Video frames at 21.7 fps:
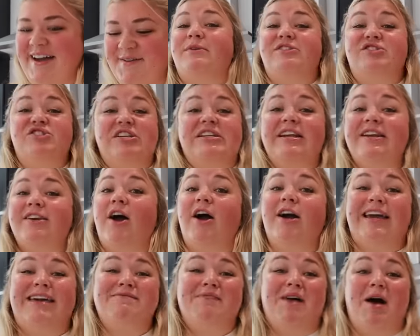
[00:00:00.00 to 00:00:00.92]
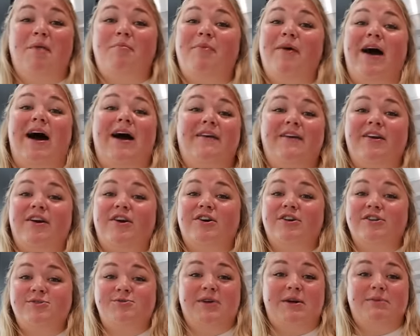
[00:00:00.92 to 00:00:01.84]
But she did not give up on
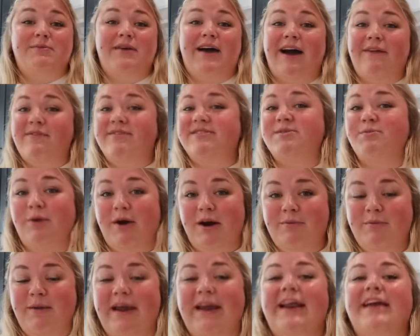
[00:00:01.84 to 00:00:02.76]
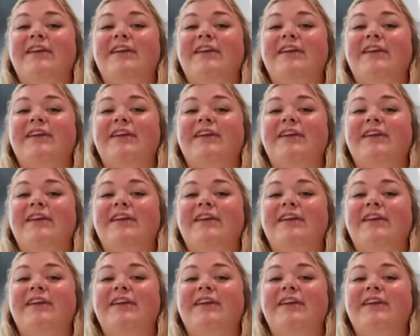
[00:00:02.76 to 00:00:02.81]
her dream to have this apartment,